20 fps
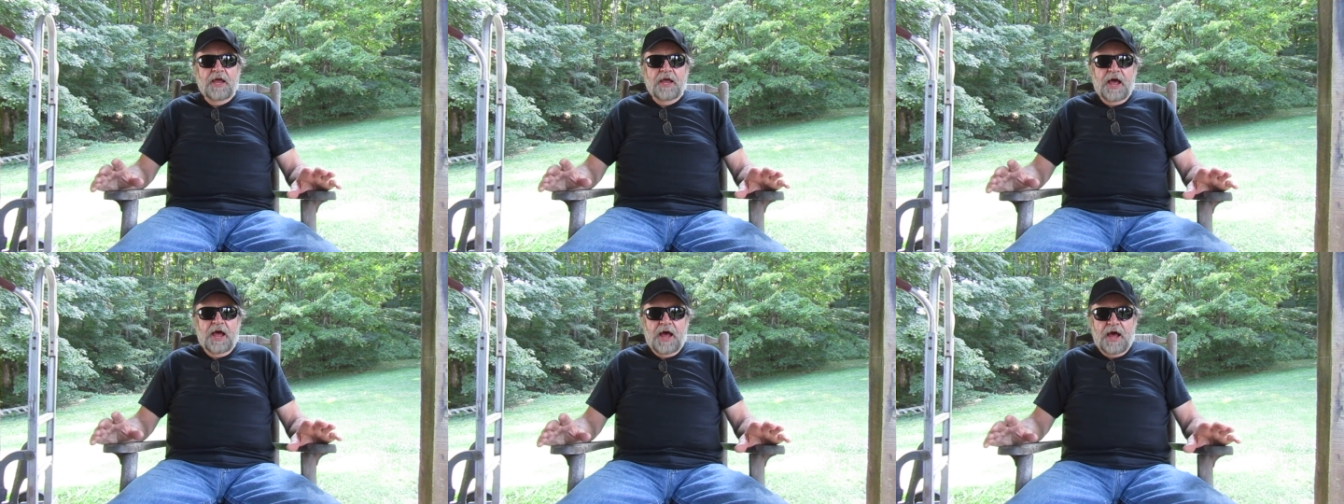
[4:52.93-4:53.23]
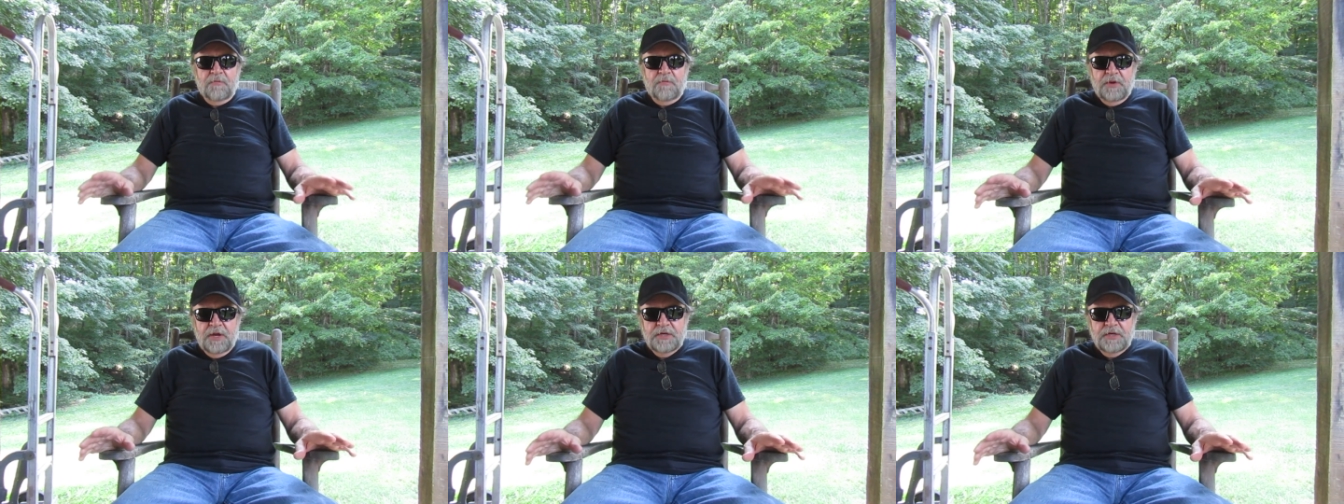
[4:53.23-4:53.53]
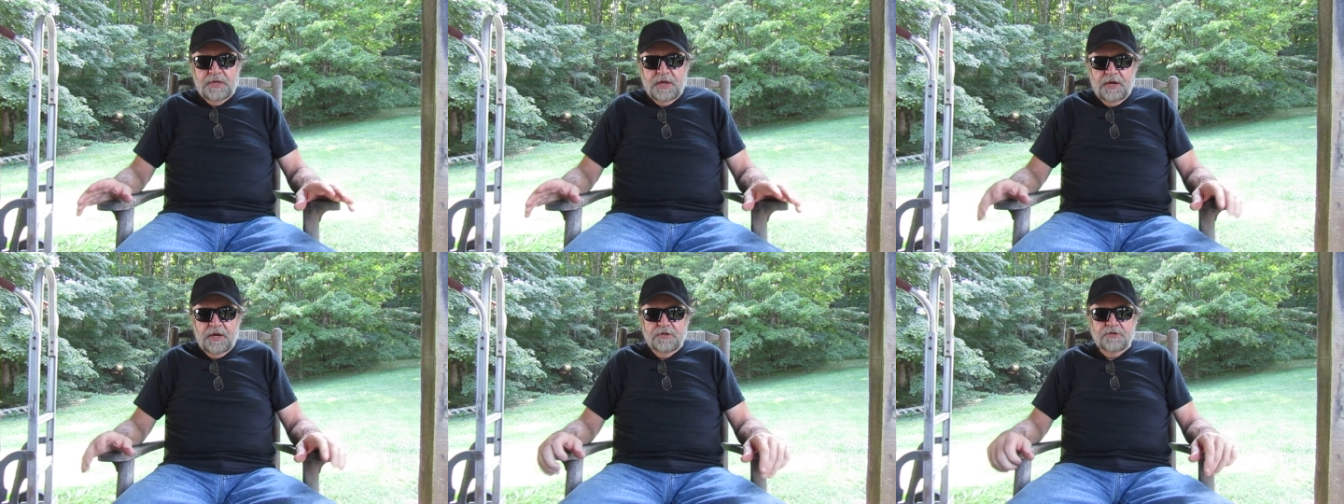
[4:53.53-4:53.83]
I
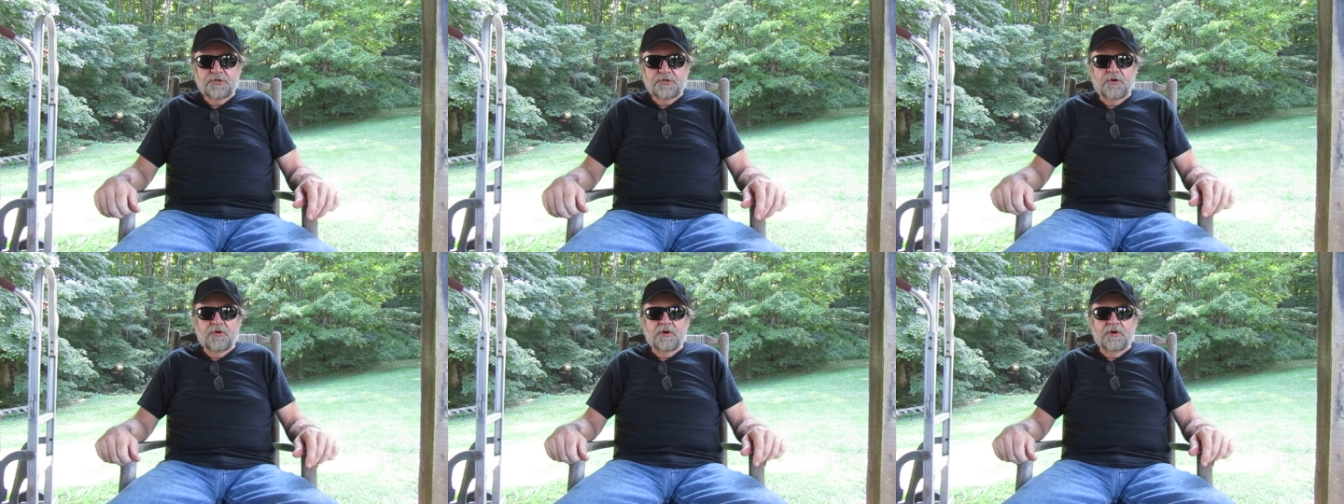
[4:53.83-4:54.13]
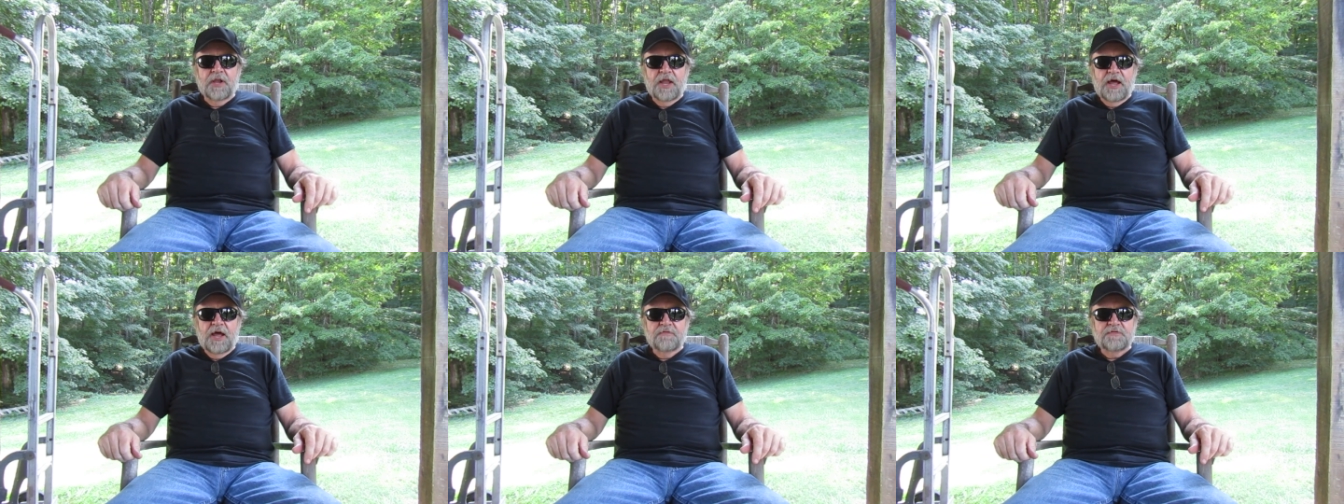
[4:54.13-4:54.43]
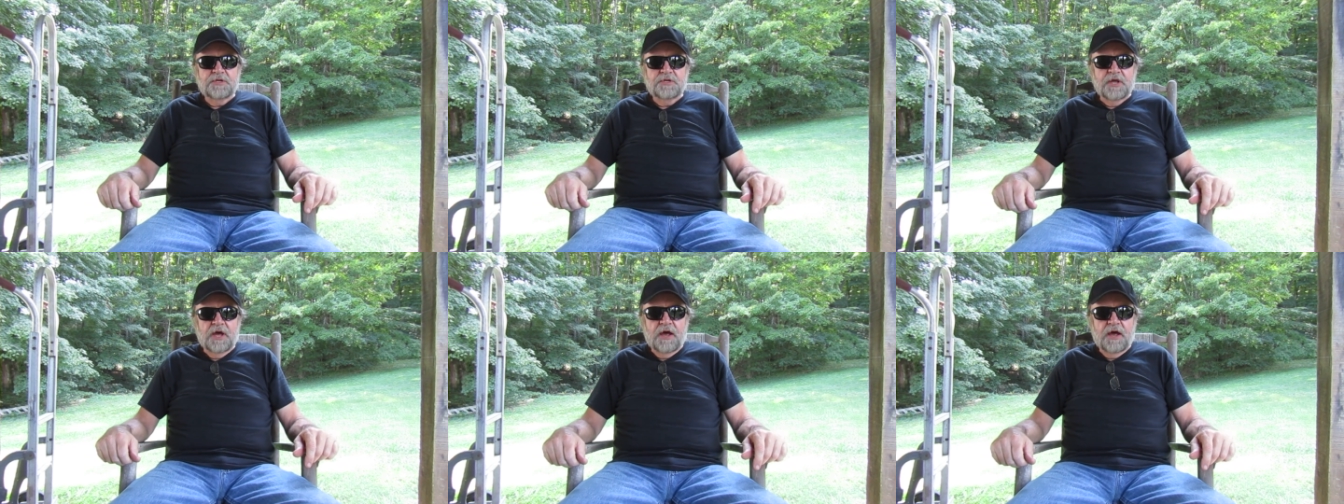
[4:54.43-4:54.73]
maintain a certain
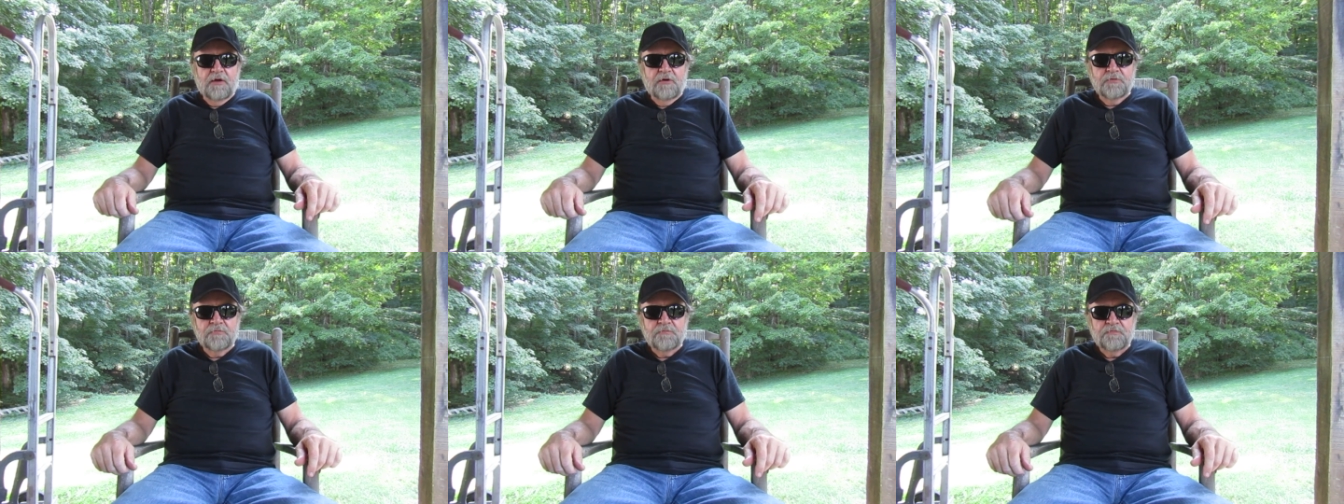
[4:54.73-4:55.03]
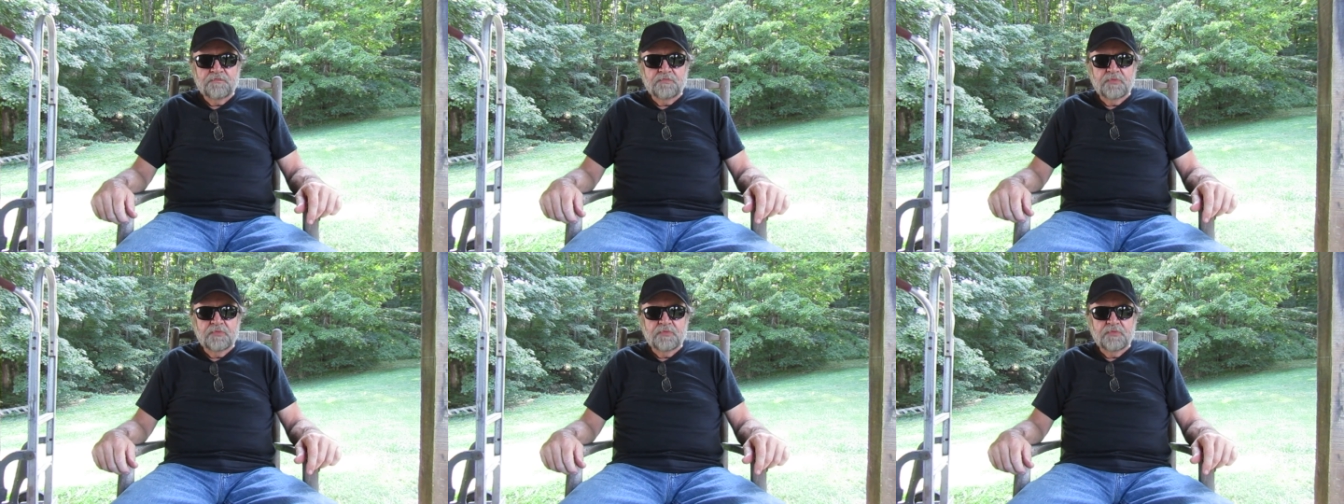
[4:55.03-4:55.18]
lifestyle,